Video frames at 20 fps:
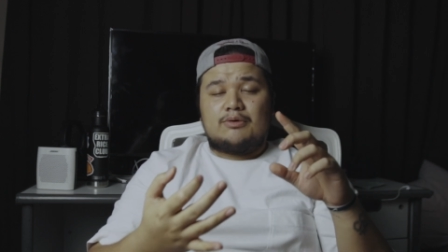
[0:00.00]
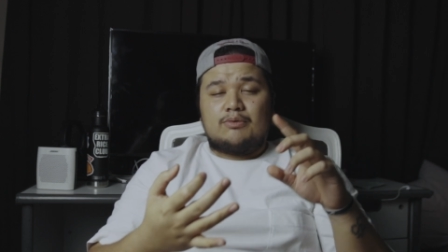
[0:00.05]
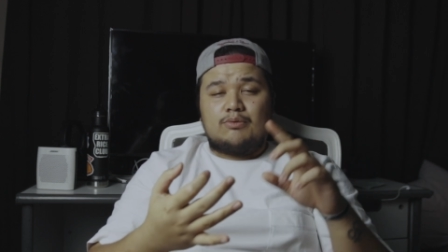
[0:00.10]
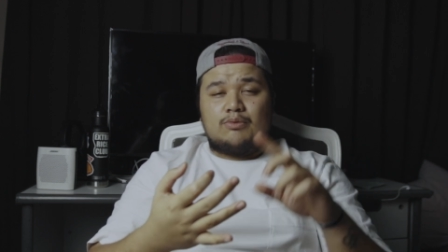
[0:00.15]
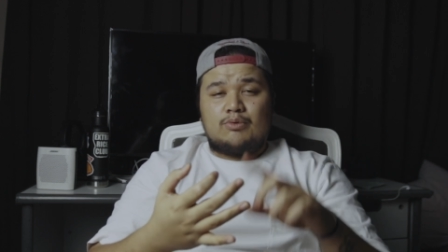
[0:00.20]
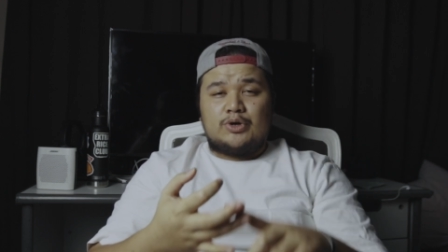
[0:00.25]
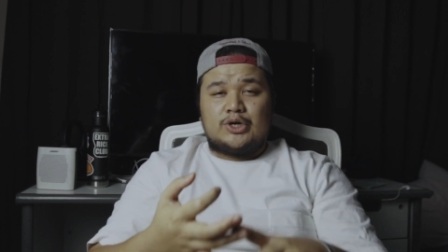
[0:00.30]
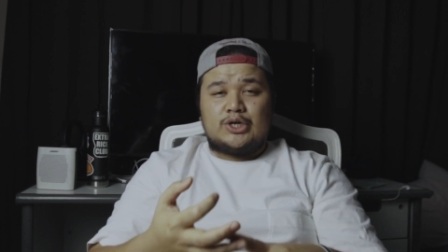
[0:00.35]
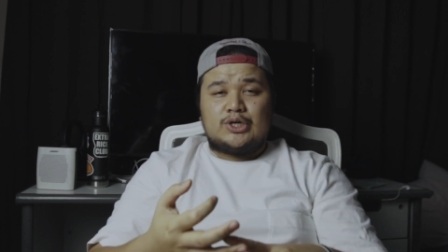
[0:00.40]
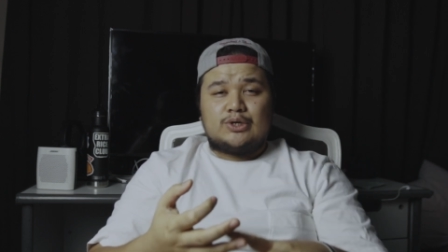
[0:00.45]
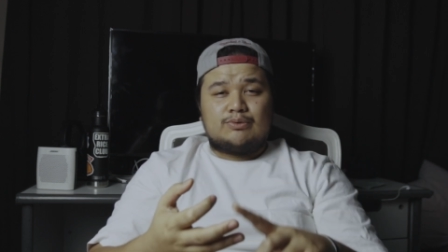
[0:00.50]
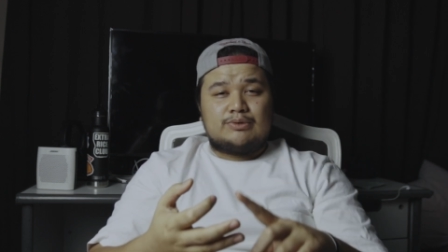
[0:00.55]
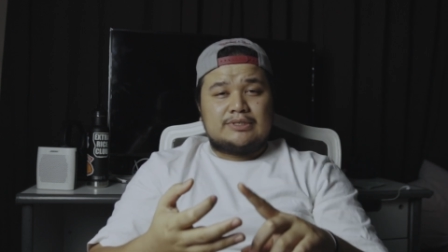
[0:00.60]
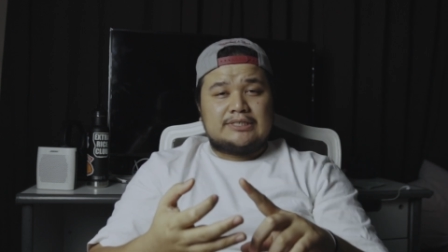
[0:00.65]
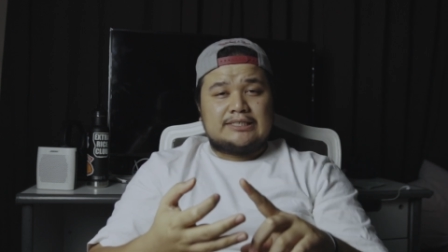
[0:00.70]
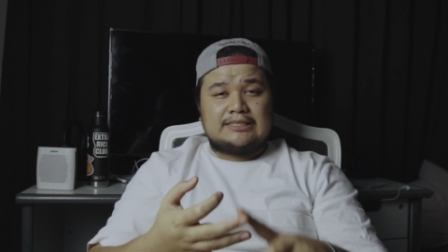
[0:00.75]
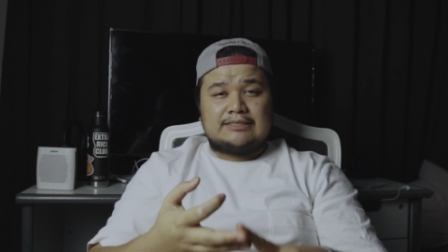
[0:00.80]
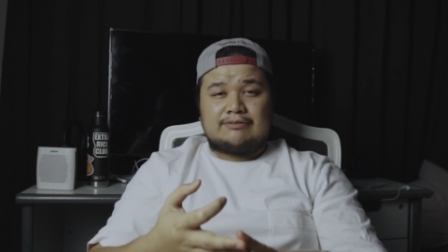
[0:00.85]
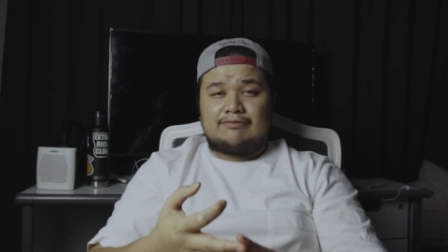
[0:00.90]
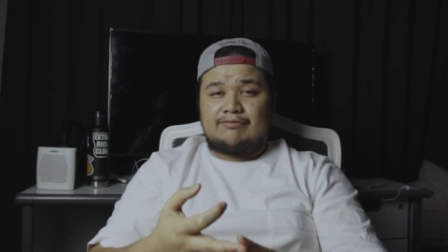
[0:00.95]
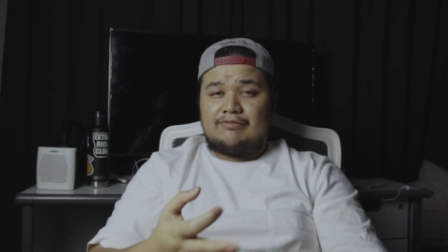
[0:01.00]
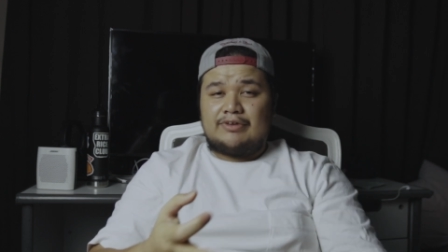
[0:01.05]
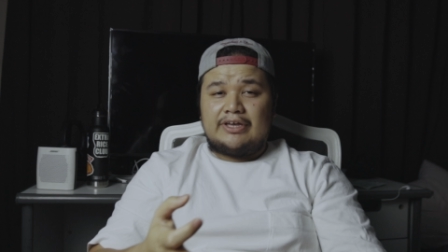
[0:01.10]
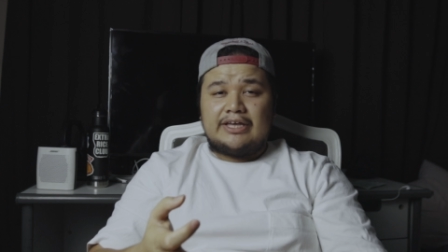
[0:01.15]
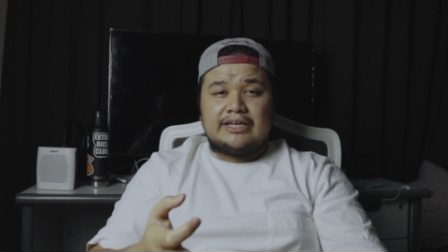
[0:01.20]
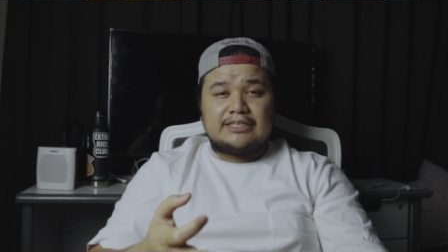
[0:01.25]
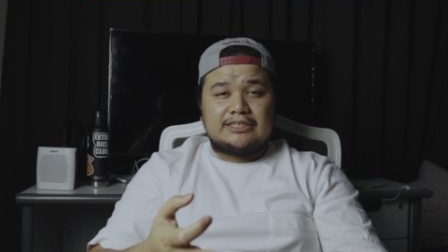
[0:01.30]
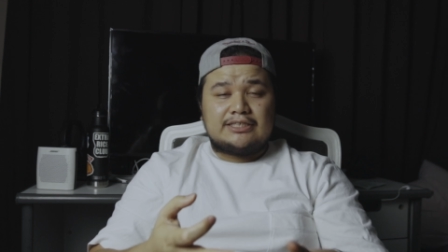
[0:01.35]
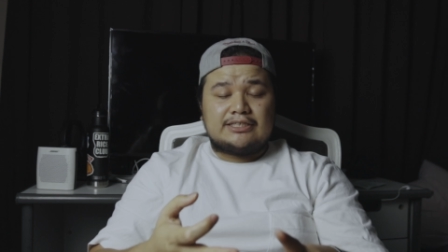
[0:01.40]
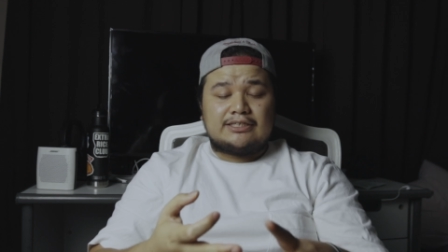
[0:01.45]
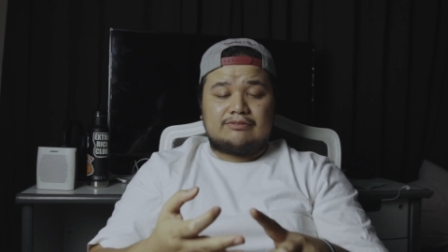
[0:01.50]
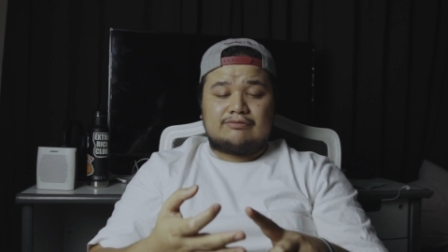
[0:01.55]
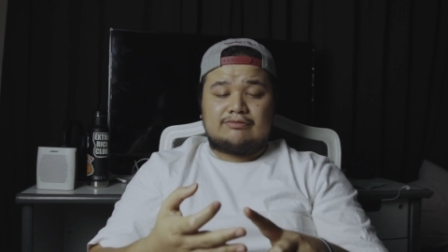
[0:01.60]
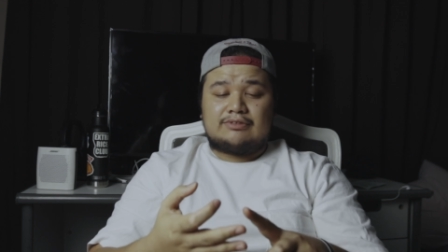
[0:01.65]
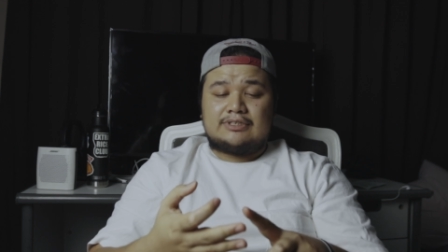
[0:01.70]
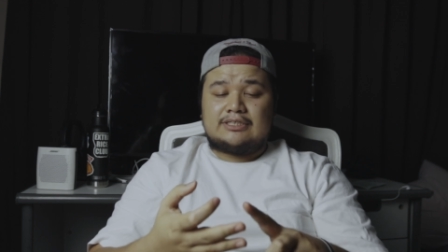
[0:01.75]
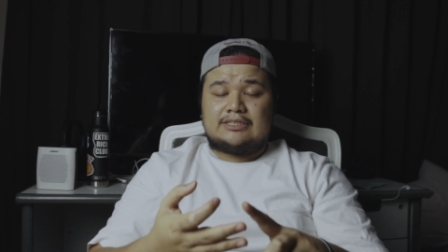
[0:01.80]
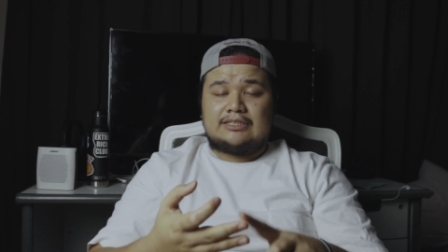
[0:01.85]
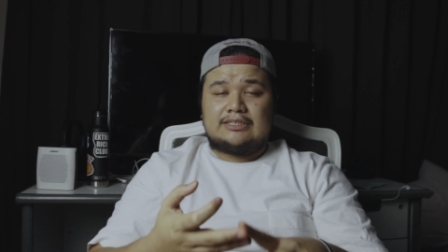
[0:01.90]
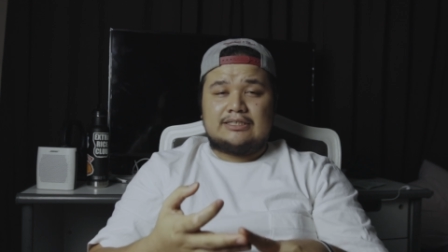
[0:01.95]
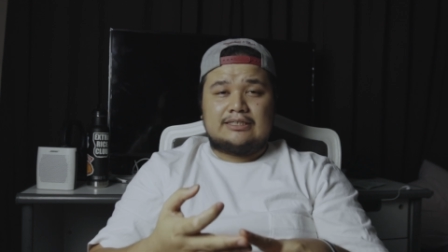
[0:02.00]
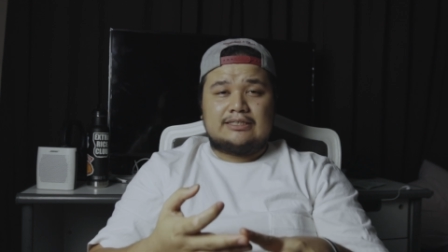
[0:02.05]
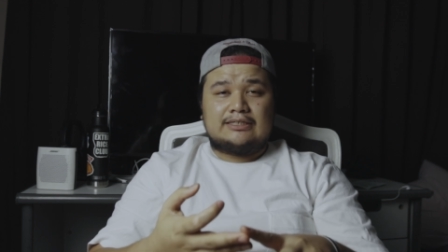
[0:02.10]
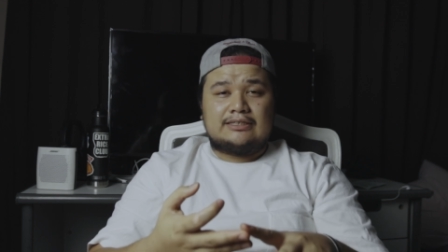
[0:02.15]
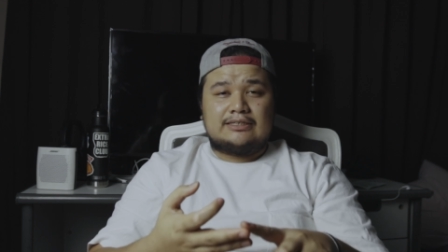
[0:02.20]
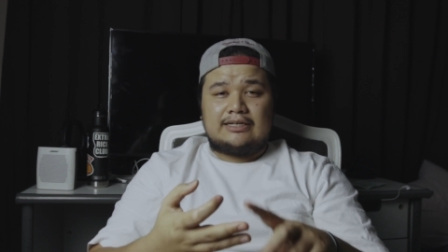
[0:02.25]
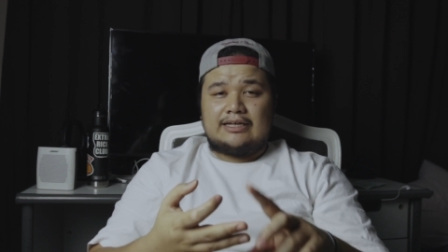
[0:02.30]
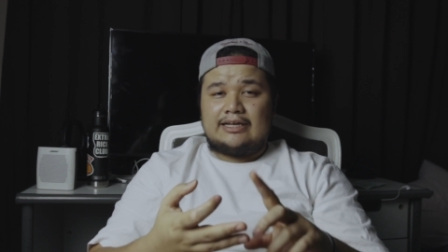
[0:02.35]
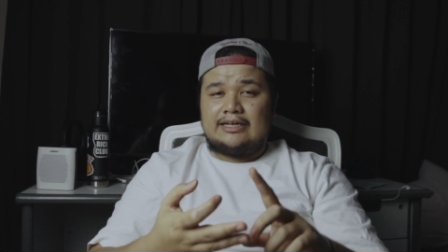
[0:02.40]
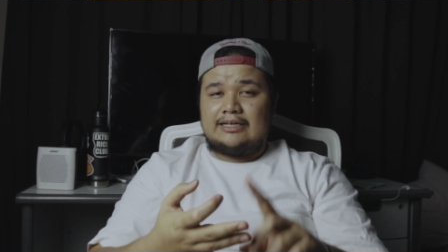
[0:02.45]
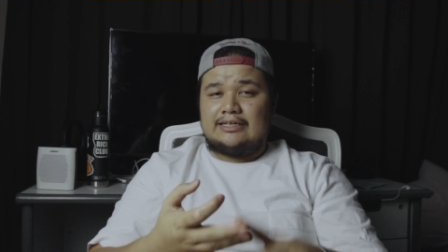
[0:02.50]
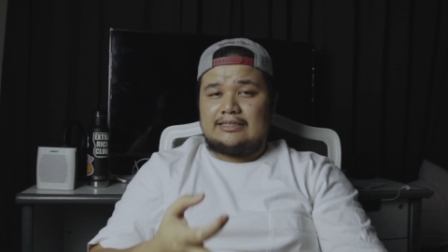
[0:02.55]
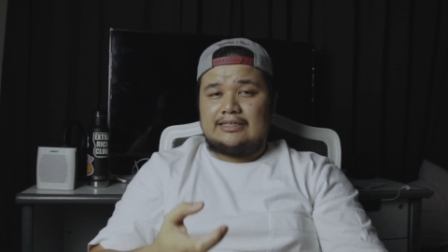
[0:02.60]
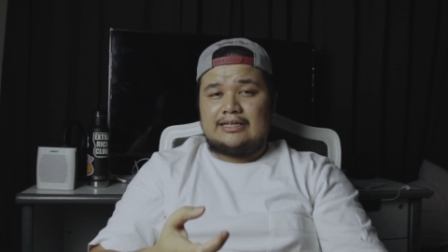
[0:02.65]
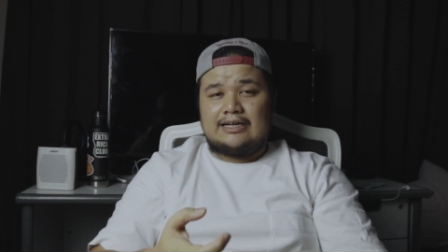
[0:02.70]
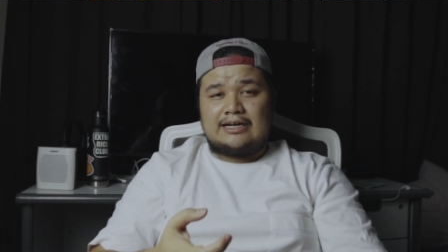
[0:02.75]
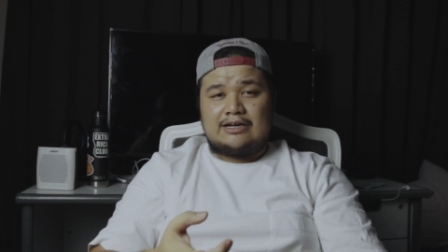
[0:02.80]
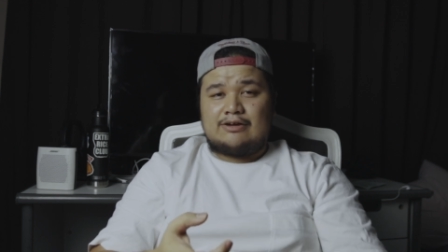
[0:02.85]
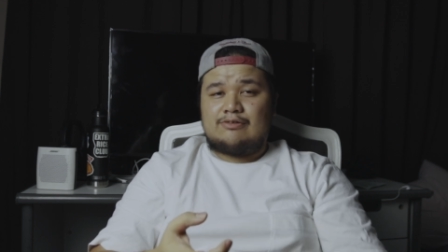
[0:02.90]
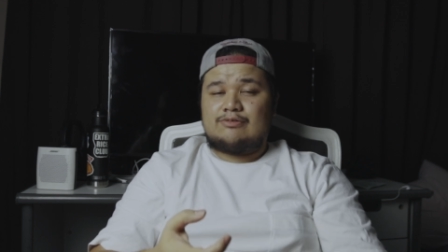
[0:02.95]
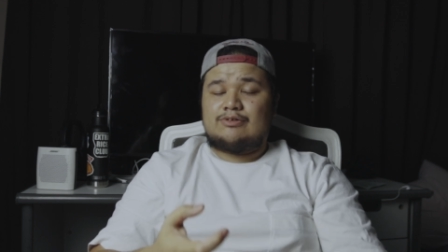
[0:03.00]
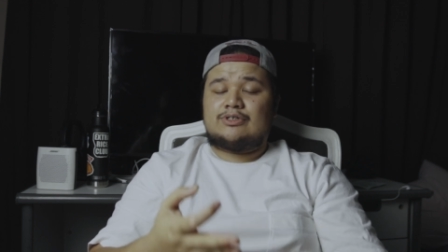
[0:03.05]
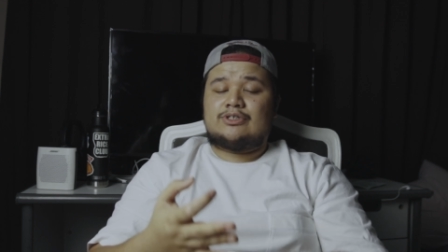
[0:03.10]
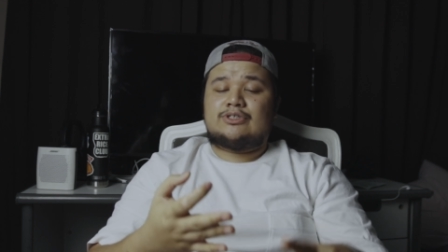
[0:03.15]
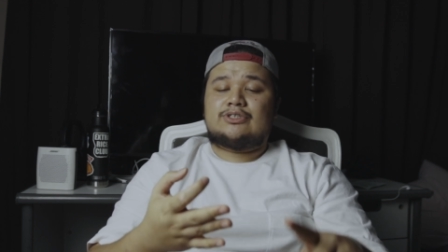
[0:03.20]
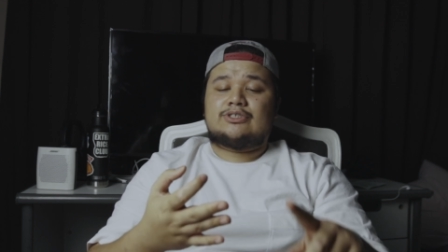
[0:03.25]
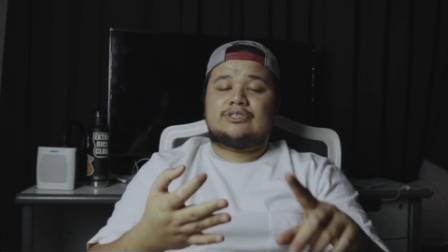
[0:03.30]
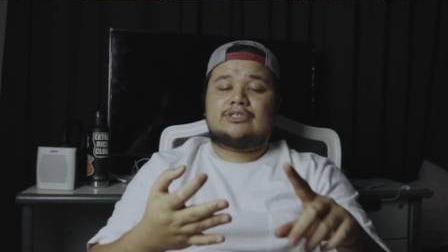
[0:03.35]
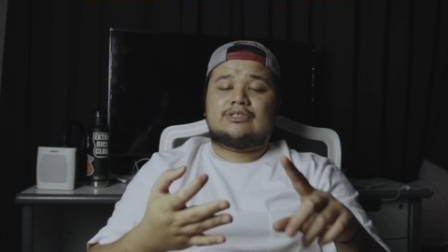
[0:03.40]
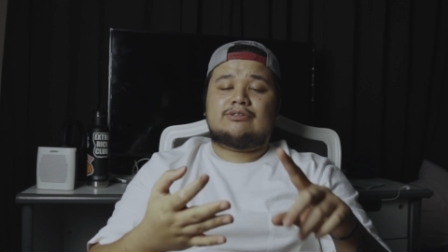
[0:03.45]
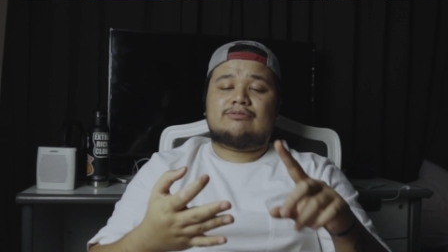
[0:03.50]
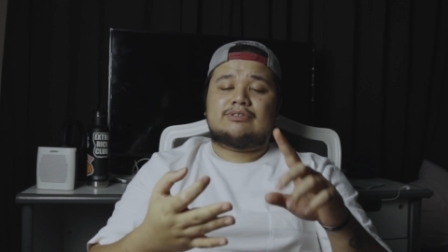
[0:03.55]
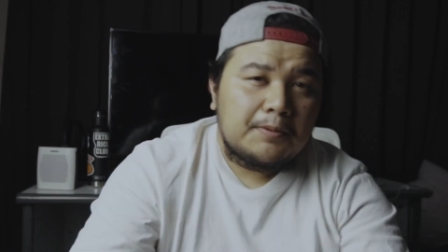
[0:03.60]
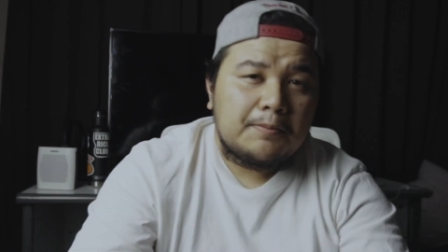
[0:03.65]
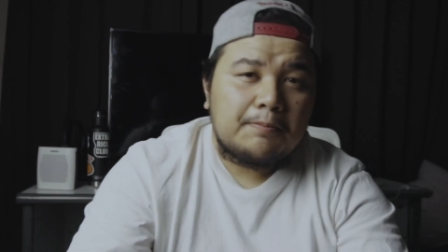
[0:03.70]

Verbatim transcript: Work was fixed, it was still eight hours.